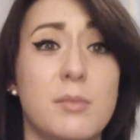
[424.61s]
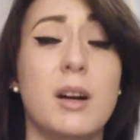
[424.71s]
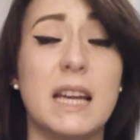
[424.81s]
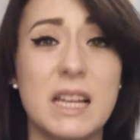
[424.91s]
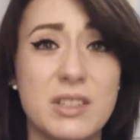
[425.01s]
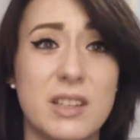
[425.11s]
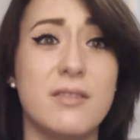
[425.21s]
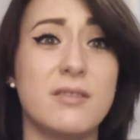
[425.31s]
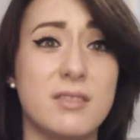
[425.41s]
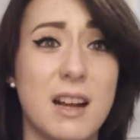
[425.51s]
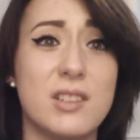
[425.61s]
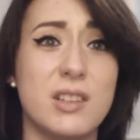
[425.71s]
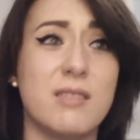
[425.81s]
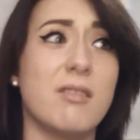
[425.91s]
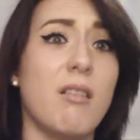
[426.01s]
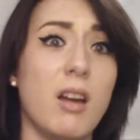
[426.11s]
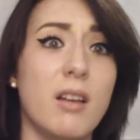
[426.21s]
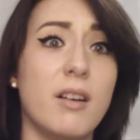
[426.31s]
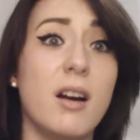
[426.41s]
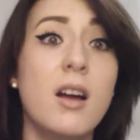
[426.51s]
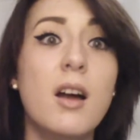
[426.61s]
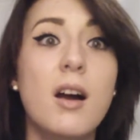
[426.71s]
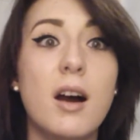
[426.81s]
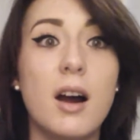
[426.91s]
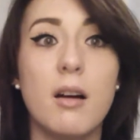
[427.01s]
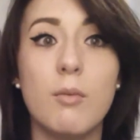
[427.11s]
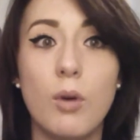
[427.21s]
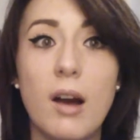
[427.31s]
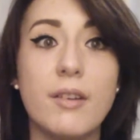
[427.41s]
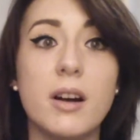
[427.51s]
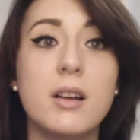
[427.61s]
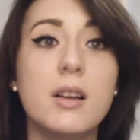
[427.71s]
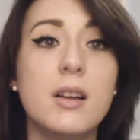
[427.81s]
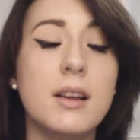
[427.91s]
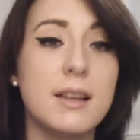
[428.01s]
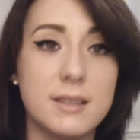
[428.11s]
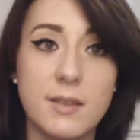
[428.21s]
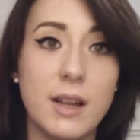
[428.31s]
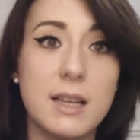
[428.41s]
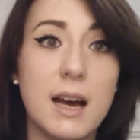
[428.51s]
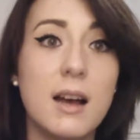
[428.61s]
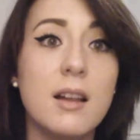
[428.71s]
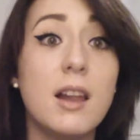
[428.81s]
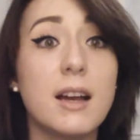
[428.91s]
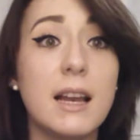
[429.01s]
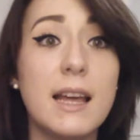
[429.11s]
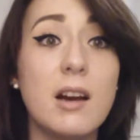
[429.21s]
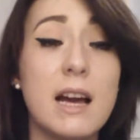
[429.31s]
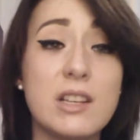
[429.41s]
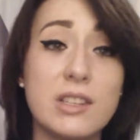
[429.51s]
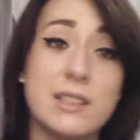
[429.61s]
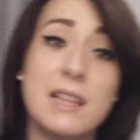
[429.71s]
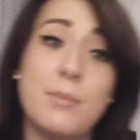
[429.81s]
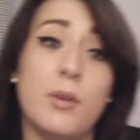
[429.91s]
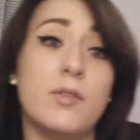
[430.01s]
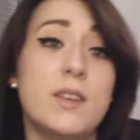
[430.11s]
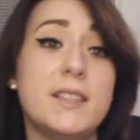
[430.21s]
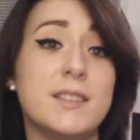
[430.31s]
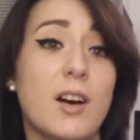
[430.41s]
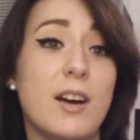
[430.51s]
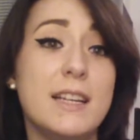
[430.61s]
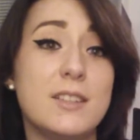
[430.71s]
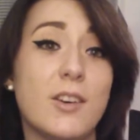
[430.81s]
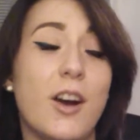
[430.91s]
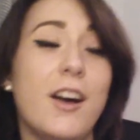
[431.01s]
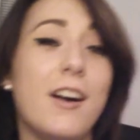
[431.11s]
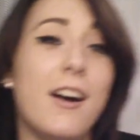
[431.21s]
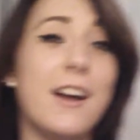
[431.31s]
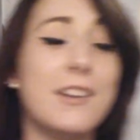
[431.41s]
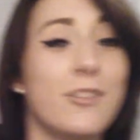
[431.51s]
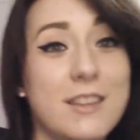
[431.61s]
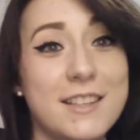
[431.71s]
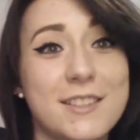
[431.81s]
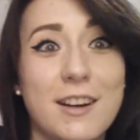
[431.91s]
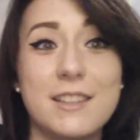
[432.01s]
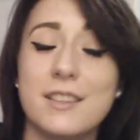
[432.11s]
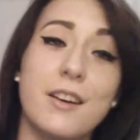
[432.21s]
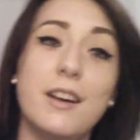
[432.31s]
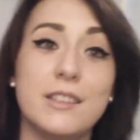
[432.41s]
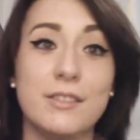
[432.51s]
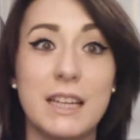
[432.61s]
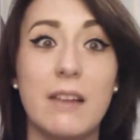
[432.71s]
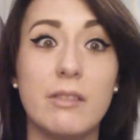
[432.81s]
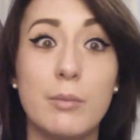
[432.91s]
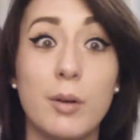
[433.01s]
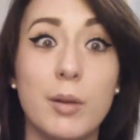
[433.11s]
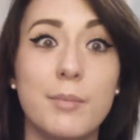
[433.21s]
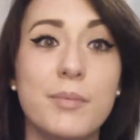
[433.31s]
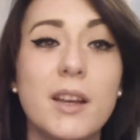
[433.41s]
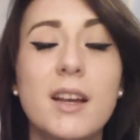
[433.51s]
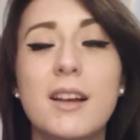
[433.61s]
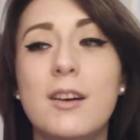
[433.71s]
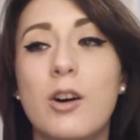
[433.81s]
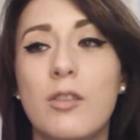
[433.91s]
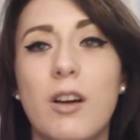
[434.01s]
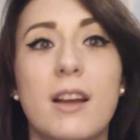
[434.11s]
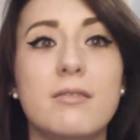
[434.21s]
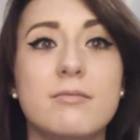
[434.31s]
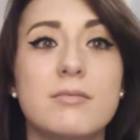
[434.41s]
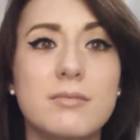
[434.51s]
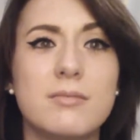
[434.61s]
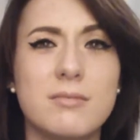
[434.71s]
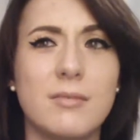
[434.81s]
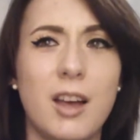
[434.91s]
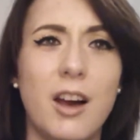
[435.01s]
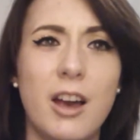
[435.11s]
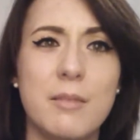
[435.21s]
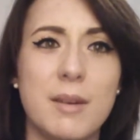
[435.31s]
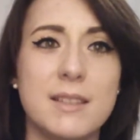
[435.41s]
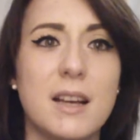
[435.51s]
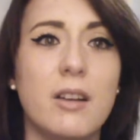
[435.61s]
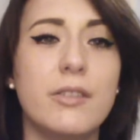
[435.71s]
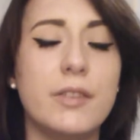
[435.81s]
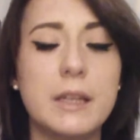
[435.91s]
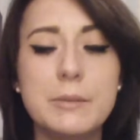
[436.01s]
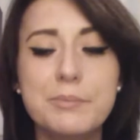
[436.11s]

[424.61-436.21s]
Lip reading: might itch it, scratch it, roll over, whatever, and stuff like that. Luckily, I actually sleep on this side, and not this side, so I don't really have that problem of like hurting myself